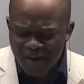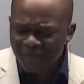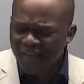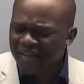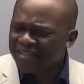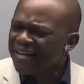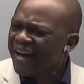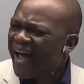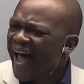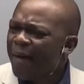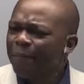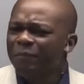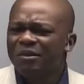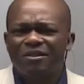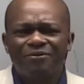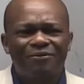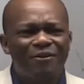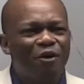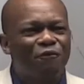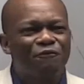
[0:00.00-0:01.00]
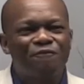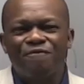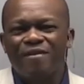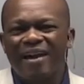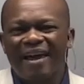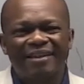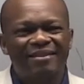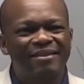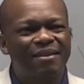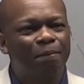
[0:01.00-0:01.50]
There's an atmosphere of
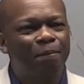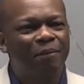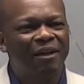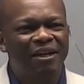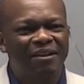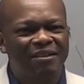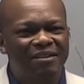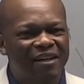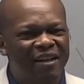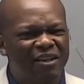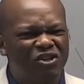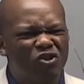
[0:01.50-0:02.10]
flexibility,